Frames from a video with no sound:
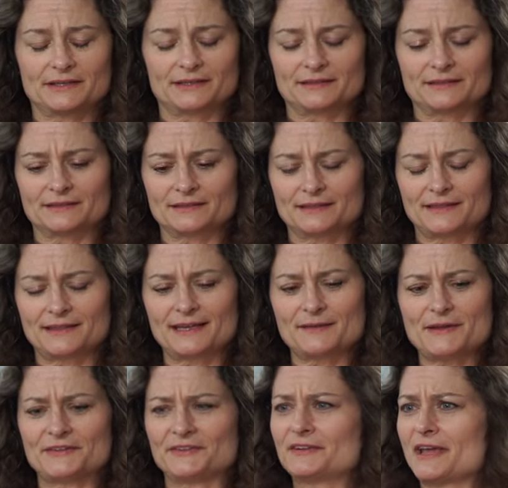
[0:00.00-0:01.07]
the, the thing
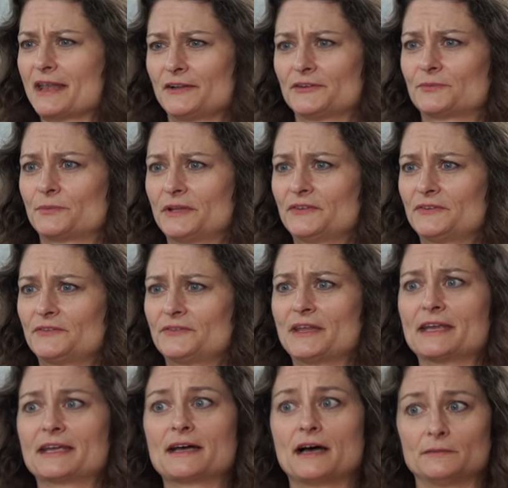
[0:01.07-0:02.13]
about Seattle is once
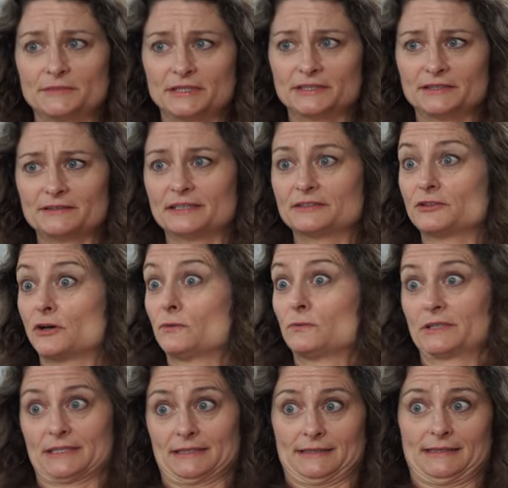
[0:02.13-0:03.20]
they come here, they don't
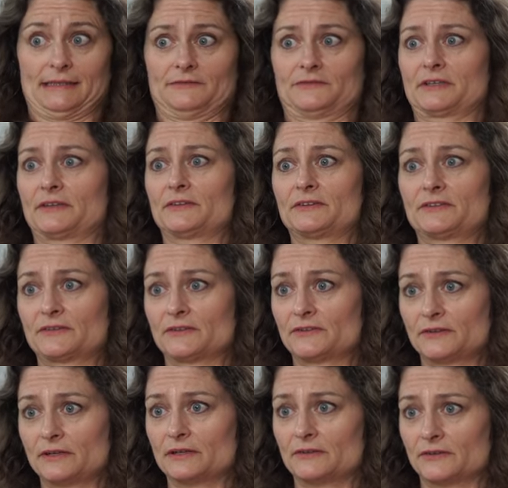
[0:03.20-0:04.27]
want to leave, because it's
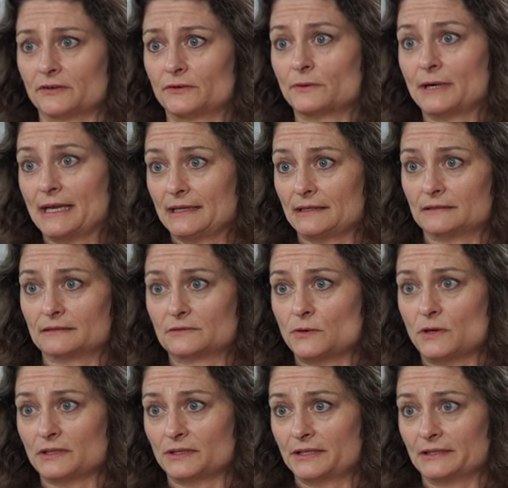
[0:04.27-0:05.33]
just, it's a great
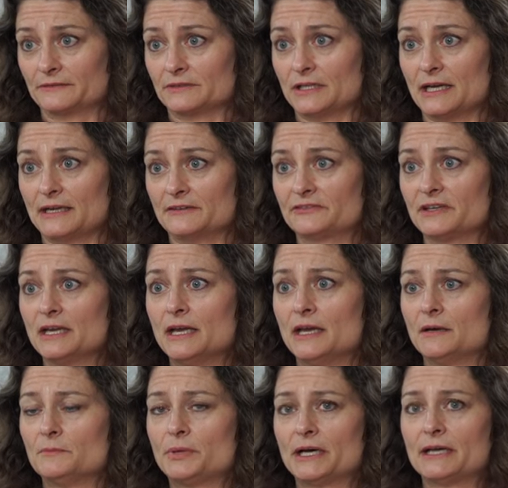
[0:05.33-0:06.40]
quality of life.
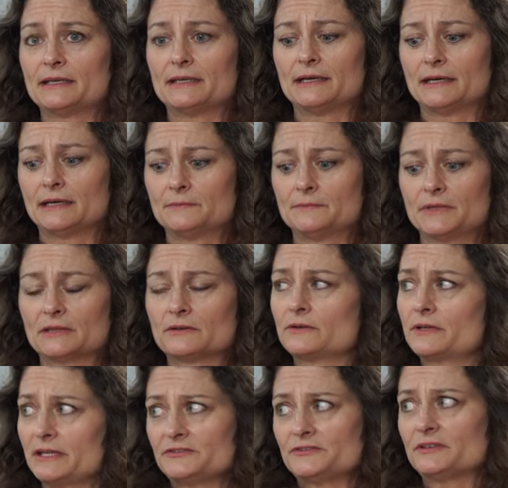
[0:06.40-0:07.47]
But um,
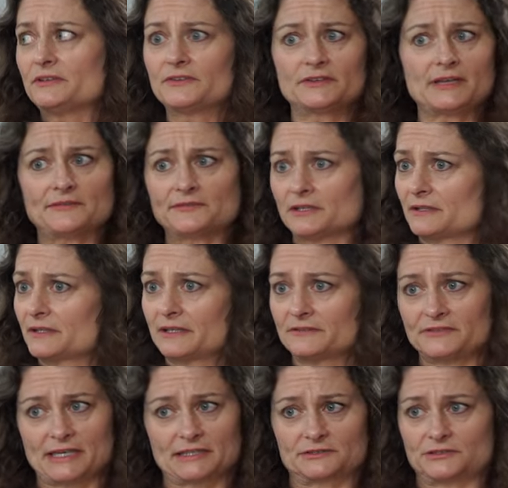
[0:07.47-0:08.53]
location is definitely a
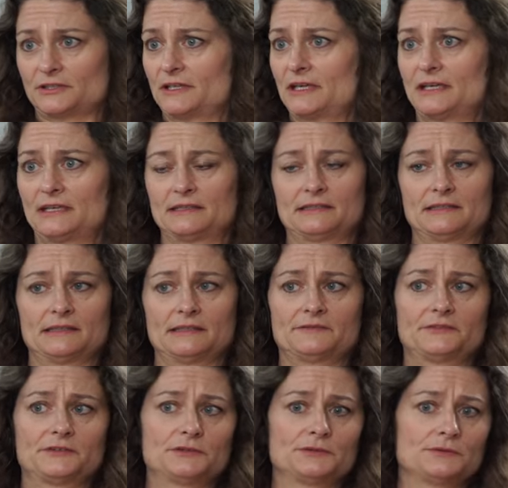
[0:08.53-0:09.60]
factor. And
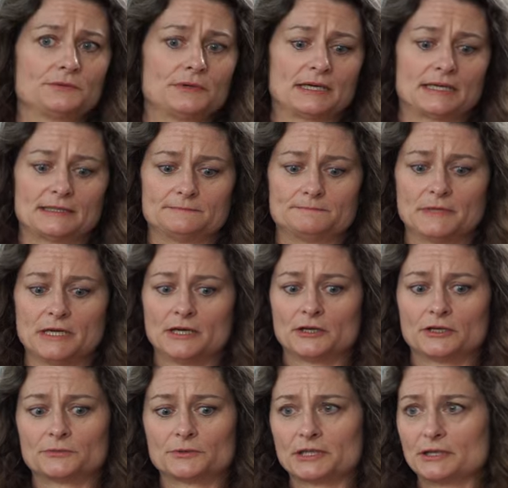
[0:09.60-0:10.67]
if you um,
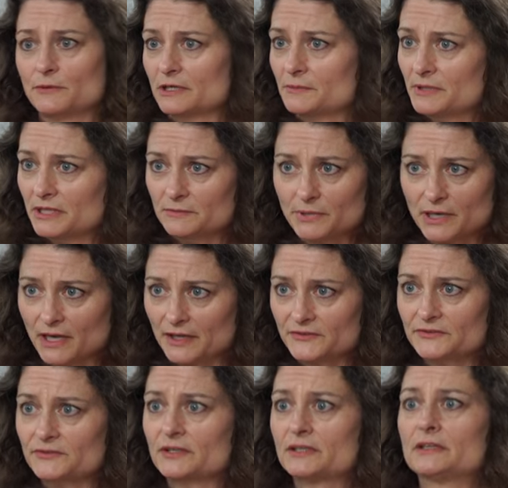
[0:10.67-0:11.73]
really want to be in
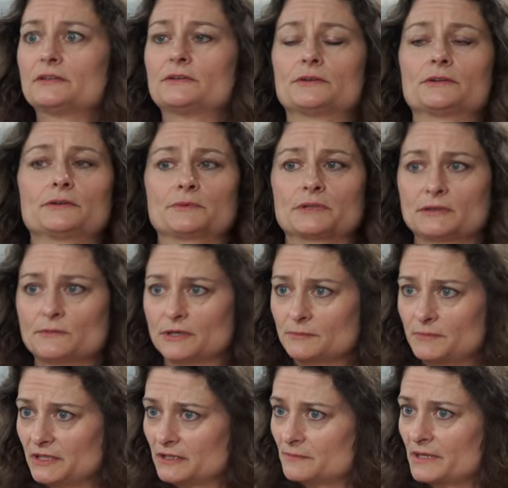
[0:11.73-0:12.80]
Boston, or you really want to
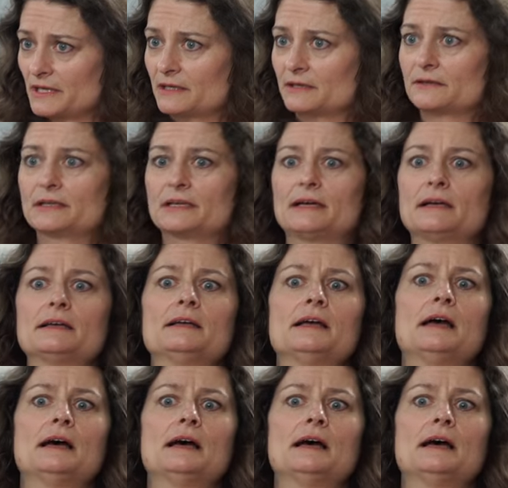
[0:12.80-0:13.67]
be in the Bay Area,